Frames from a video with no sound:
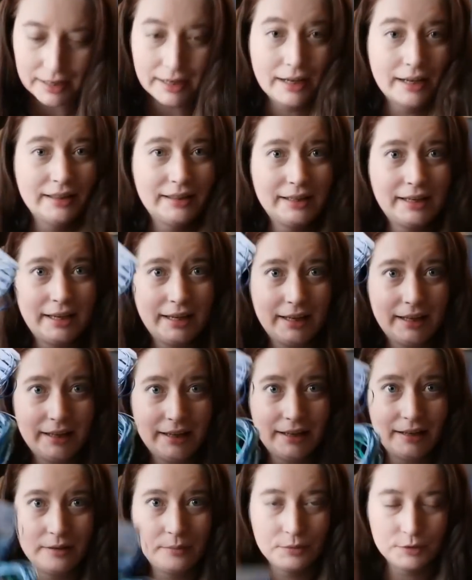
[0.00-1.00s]
I got the
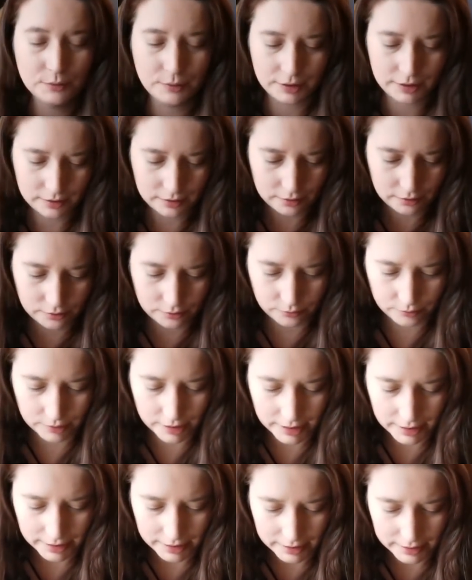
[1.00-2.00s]
kit. It comes with the
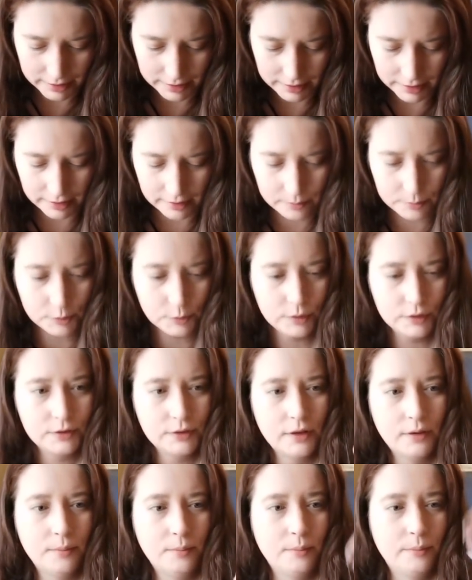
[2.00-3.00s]
thread. It comes with
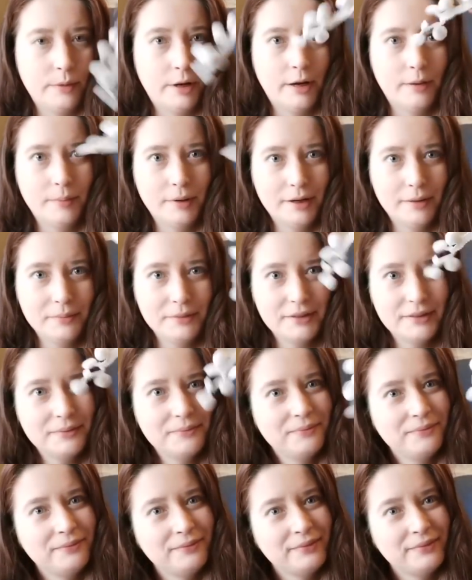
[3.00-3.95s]
some pom-poms.